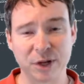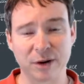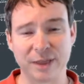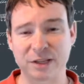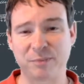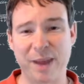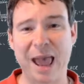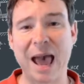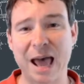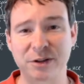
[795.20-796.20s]
That's
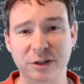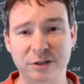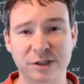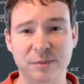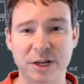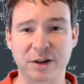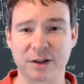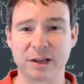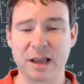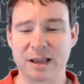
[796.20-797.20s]
bad. Somebody
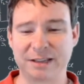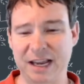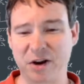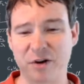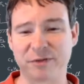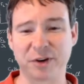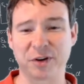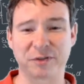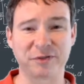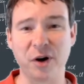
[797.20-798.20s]
could take over
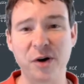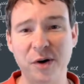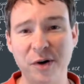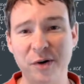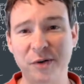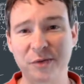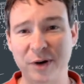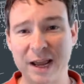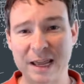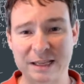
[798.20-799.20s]
your phone,
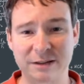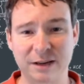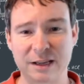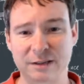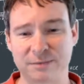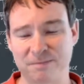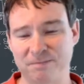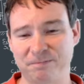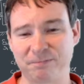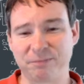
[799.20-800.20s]
right? And
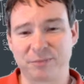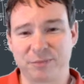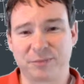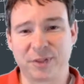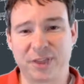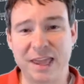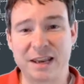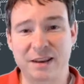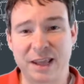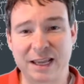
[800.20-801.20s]

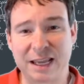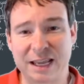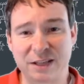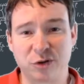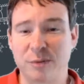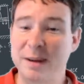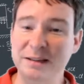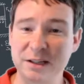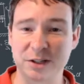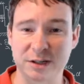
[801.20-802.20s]
then they can get your
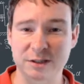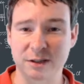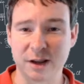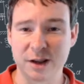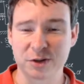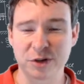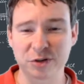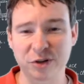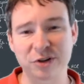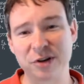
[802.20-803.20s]
messages. So
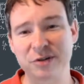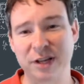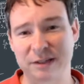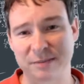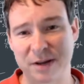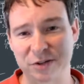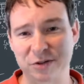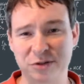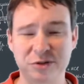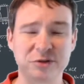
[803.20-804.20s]
you shouldn't use SMS.
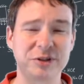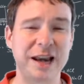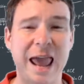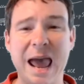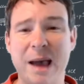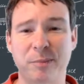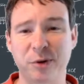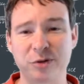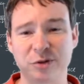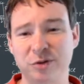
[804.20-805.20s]
You should use an app
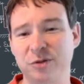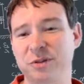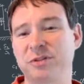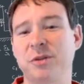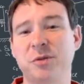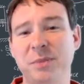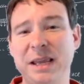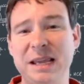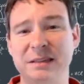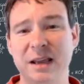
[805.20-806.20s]
or you should do this other
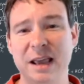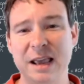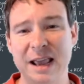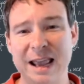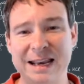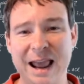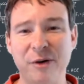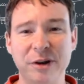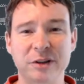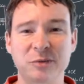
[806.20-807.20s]
piece. And
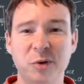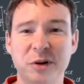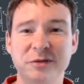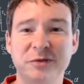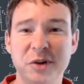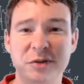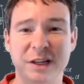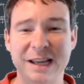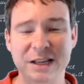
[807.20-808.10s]
now it gets more confusing.